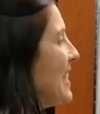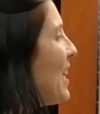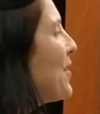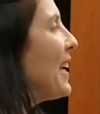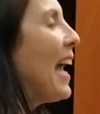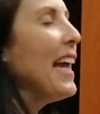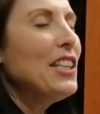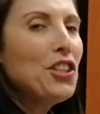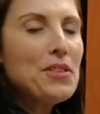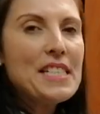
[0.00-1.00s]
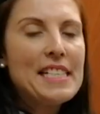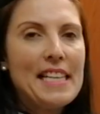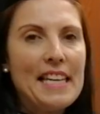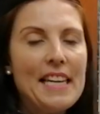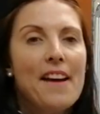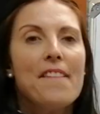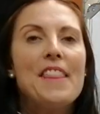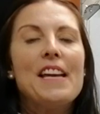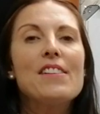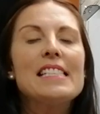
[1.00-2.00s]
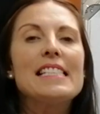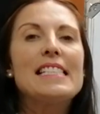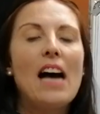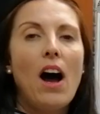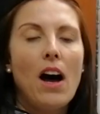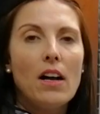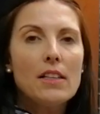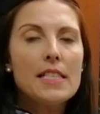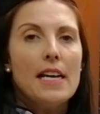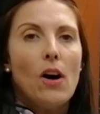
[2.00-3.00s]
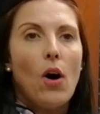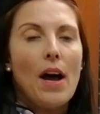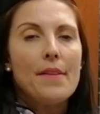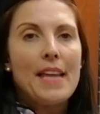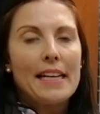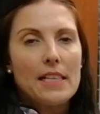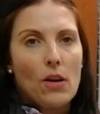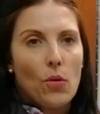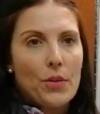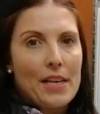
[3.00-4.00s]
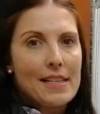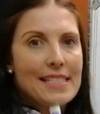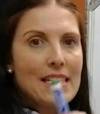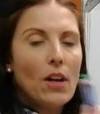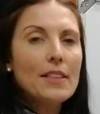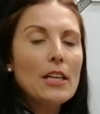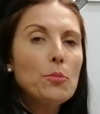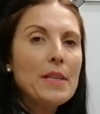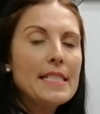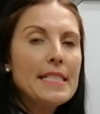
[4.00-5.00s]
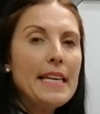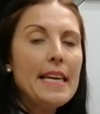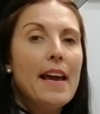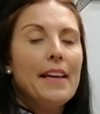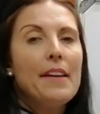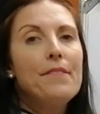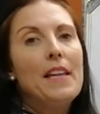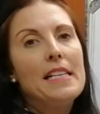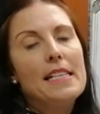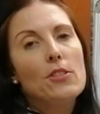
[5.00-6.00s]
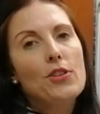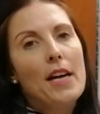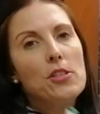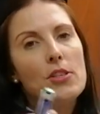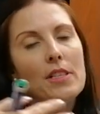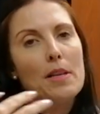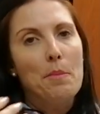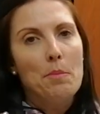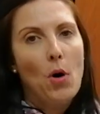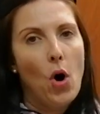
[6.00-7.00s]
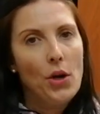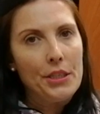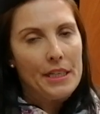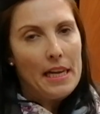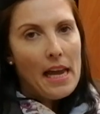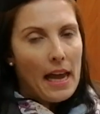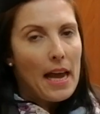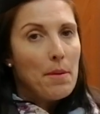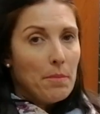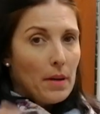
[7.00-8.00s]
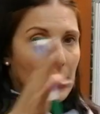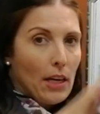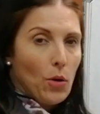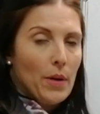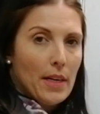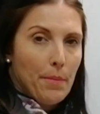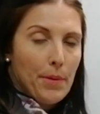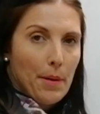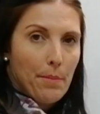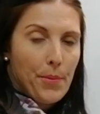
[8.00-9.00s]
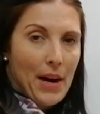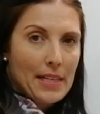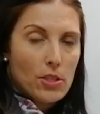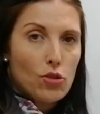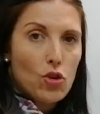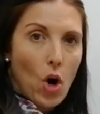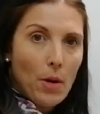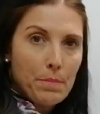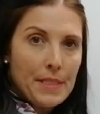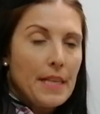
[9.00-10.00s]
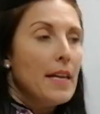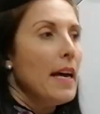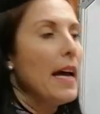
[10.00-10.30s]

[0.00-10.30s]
so can you see the result that we see if there's a change in demand? Equilibrium price drops.